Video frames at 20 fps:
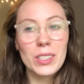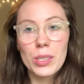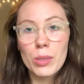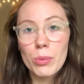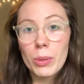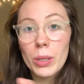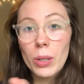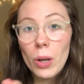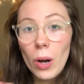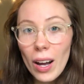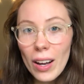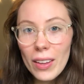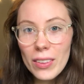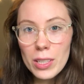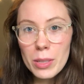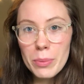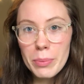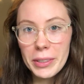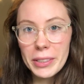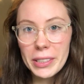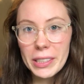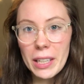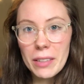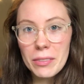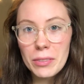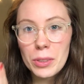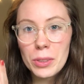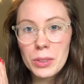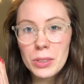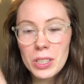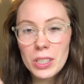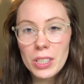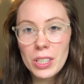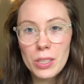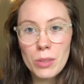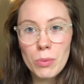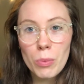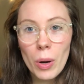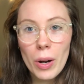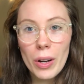so we got out the spirit level to
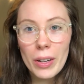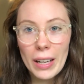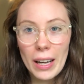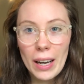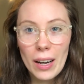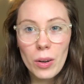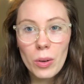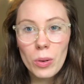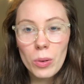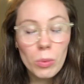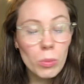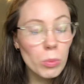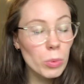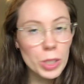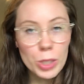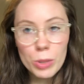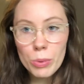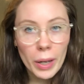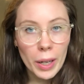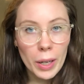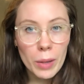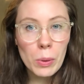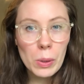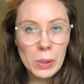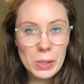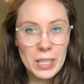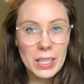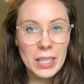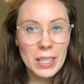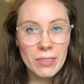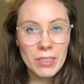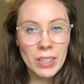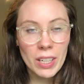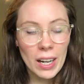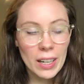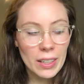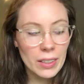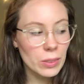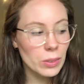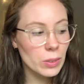just work out which way it was even
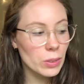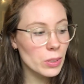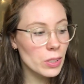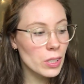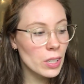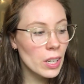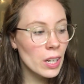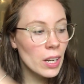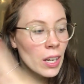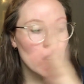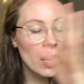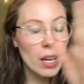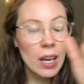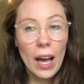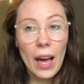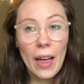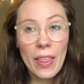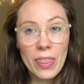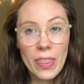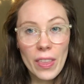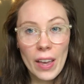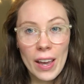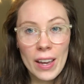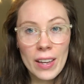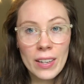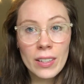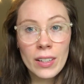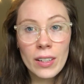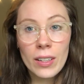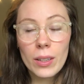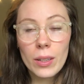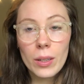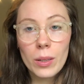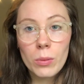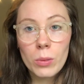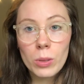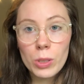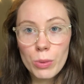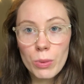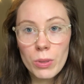angled, and then
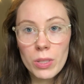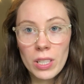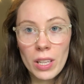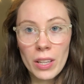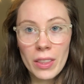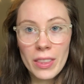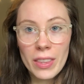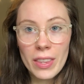once we'd done